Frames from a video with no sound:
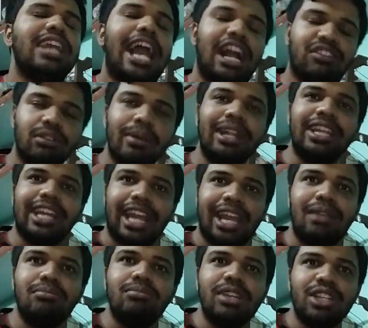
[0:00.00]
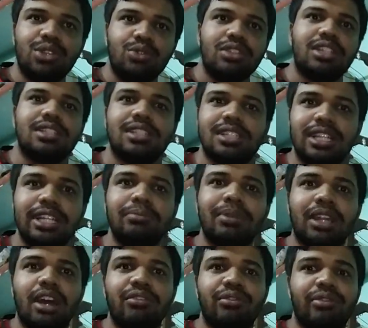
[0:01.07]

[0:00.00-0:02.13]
Aquaman came into the Justice League, but